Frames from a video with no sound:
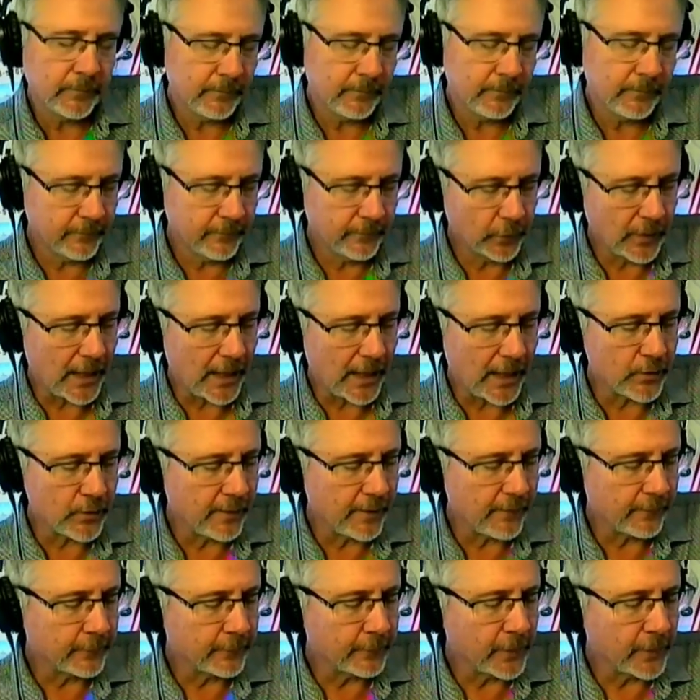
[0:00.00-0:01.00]

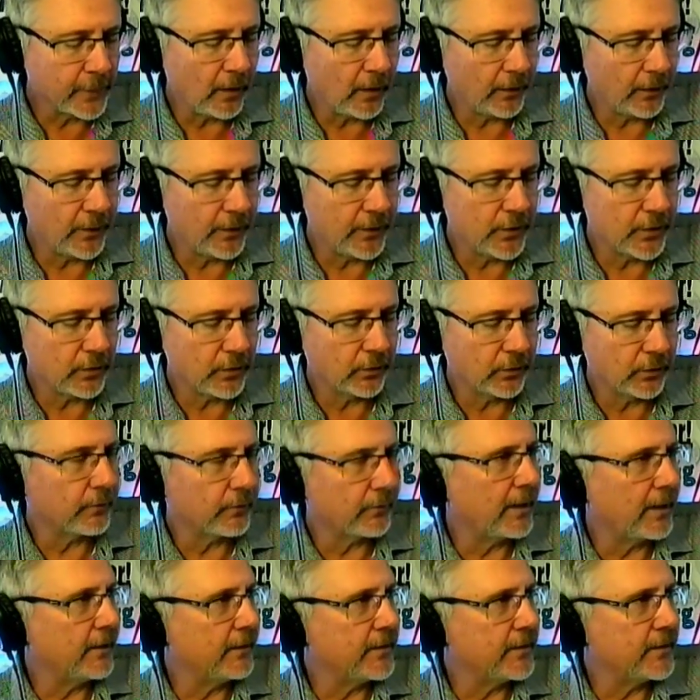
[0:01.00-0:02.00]
graduated from college, looked
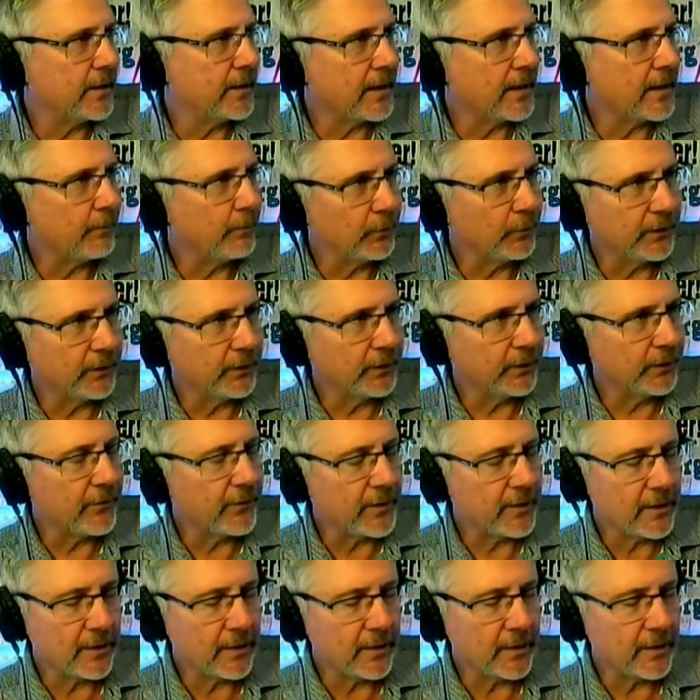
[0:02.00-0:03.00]
around, did a couple different
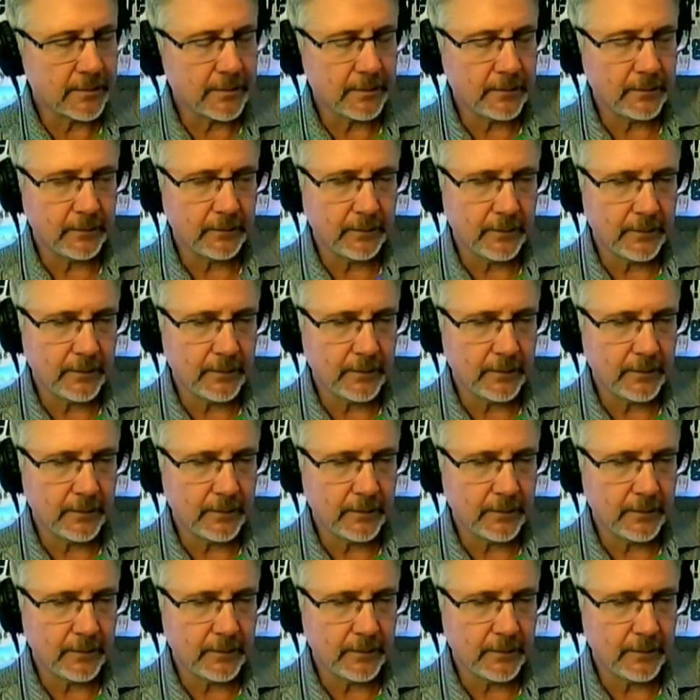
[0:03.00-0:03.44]
things, and